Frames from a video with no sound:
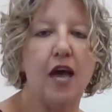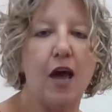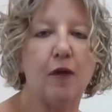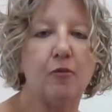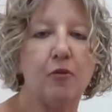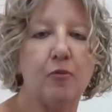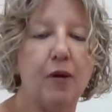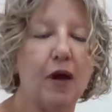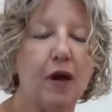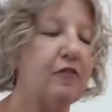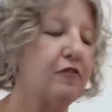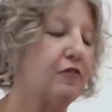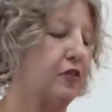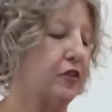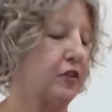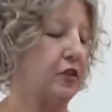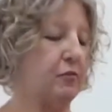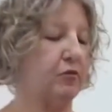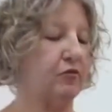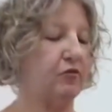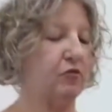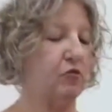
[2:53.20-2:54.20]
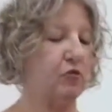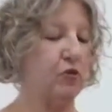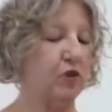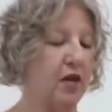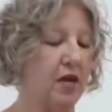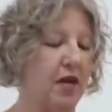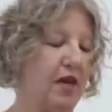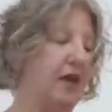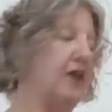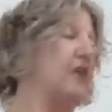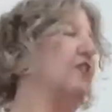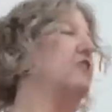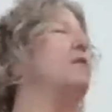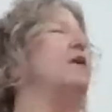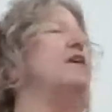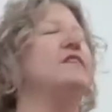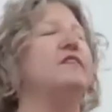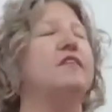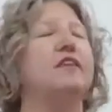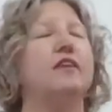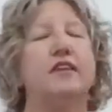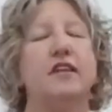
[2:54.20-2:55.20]
apple pie filling before, it's
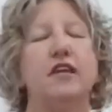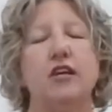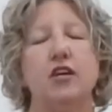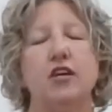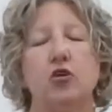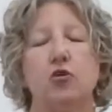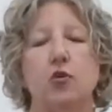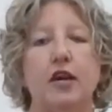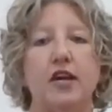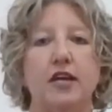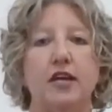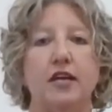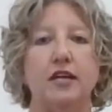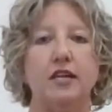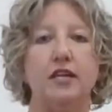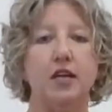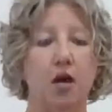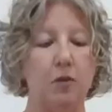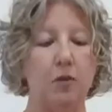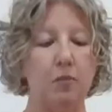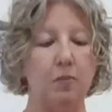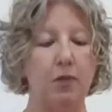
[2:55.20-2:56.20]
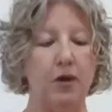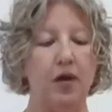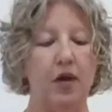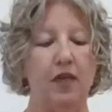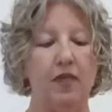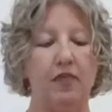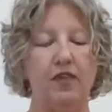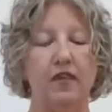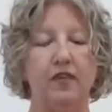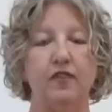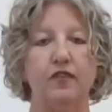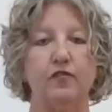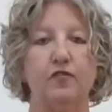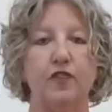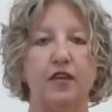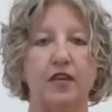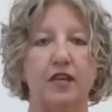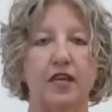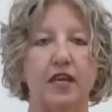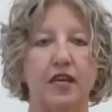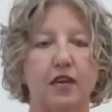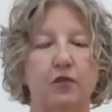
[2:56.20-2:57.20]
basically you're ready to dump this
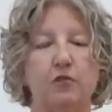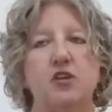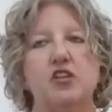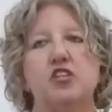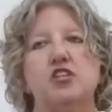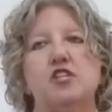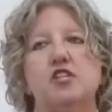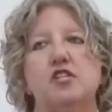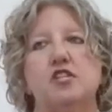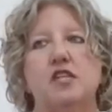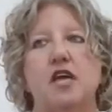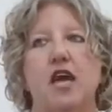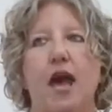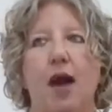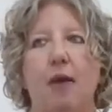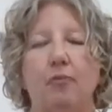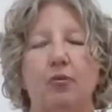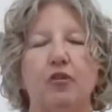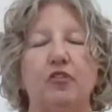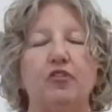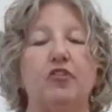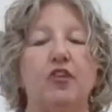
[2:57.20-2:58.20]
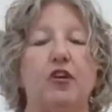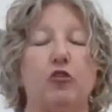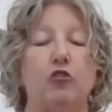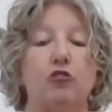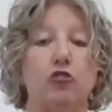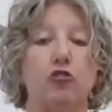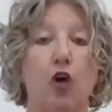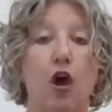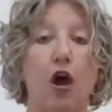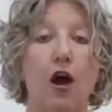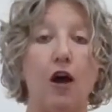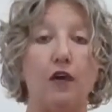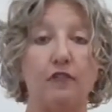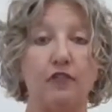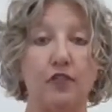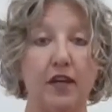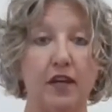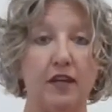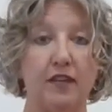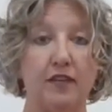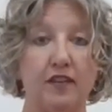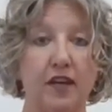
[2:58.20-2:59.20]
filling, which is the apples that are soft
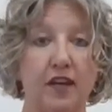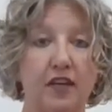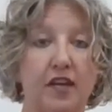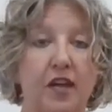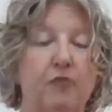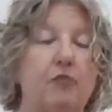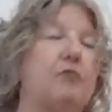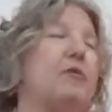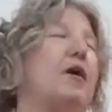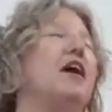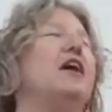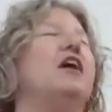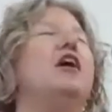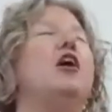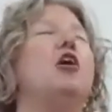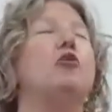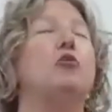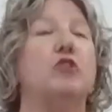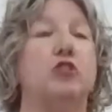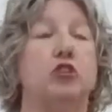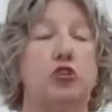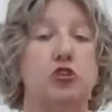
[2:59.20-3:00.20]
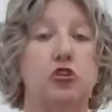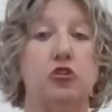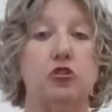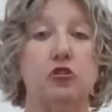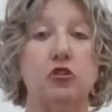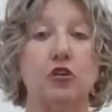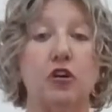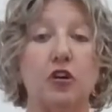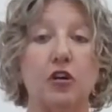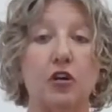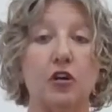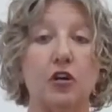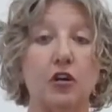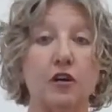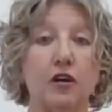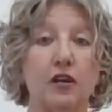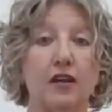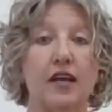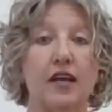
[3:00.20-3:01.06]
like inside an apple pie, with the sugar